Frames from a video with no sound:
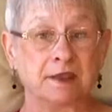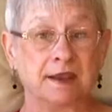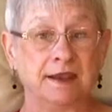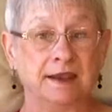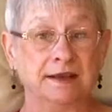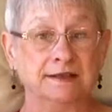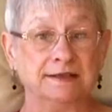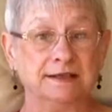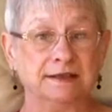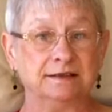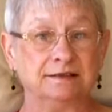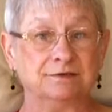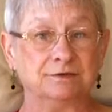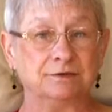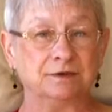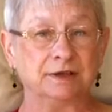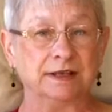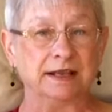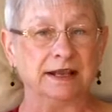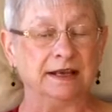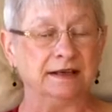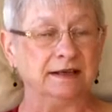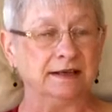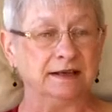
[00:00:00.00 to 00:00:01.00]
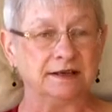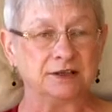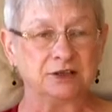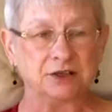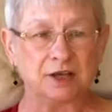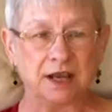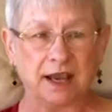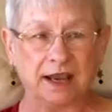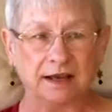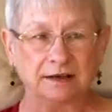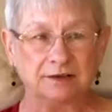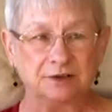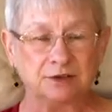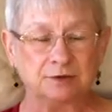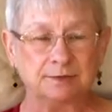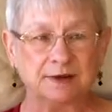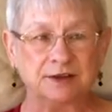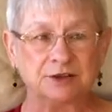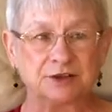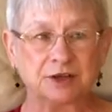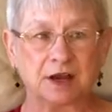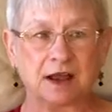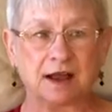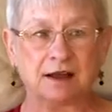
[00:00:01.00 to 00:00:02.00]
he didn't really initiate too
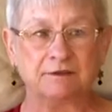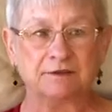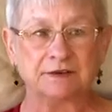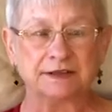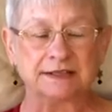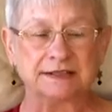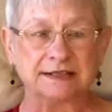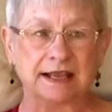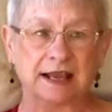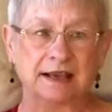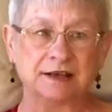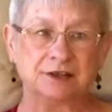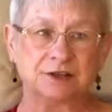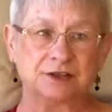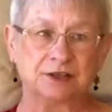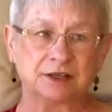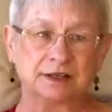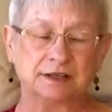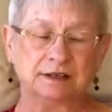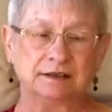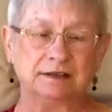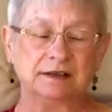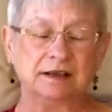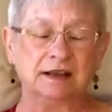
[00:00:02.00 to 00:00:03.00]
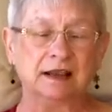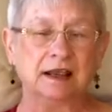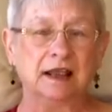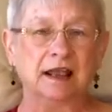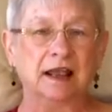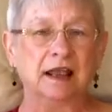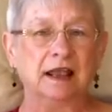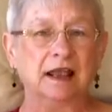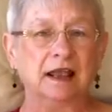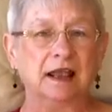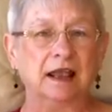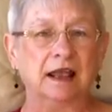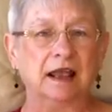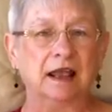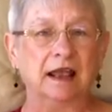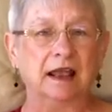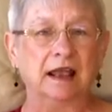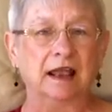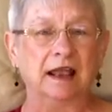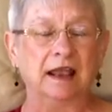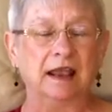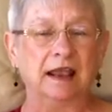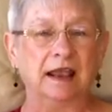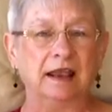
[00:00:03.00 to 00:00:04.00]
much conversation.
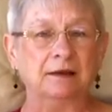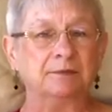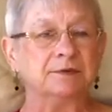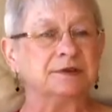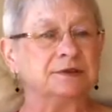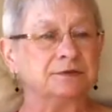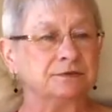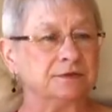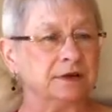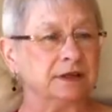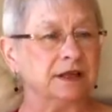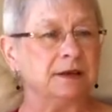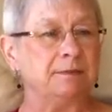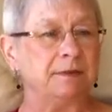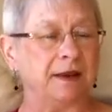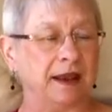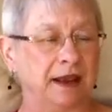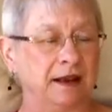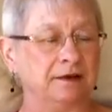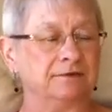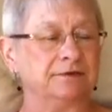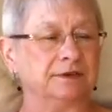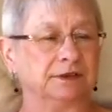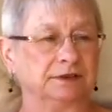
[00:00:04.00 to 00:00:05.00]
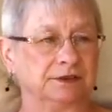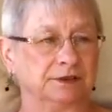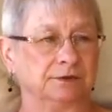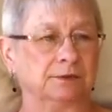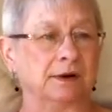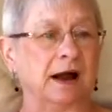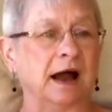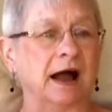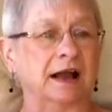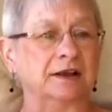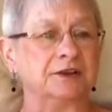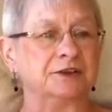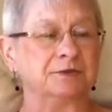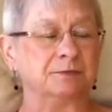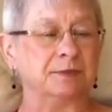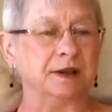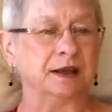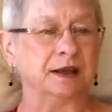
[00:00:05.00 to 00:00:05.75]
It was really painful to watch